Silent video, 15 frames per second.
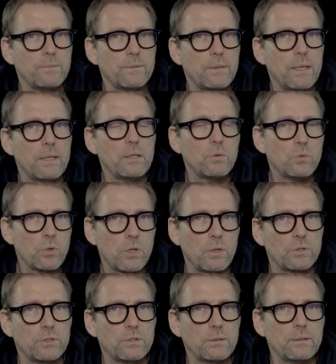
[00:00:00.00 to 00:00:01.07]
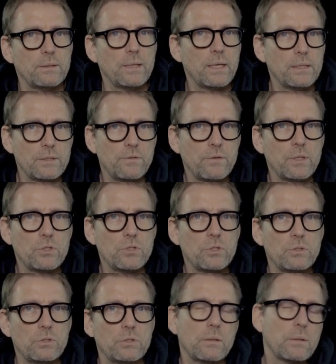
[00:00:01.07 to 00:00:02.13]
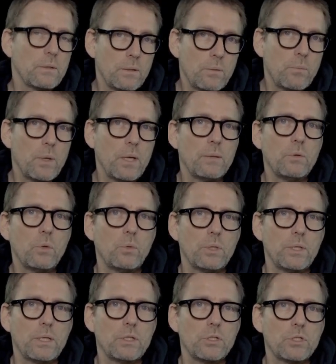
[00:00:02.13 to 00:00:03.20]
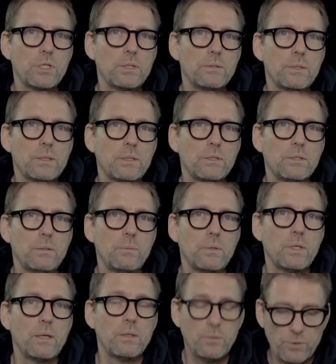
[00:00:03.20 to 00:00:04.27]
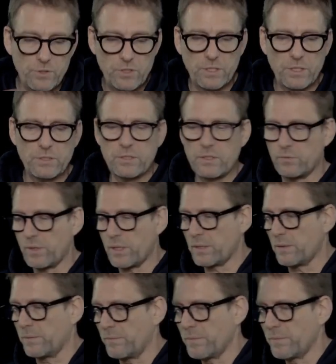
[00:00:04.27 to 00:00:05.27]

And it works. And it functions. We have already achieved this with other machines as well.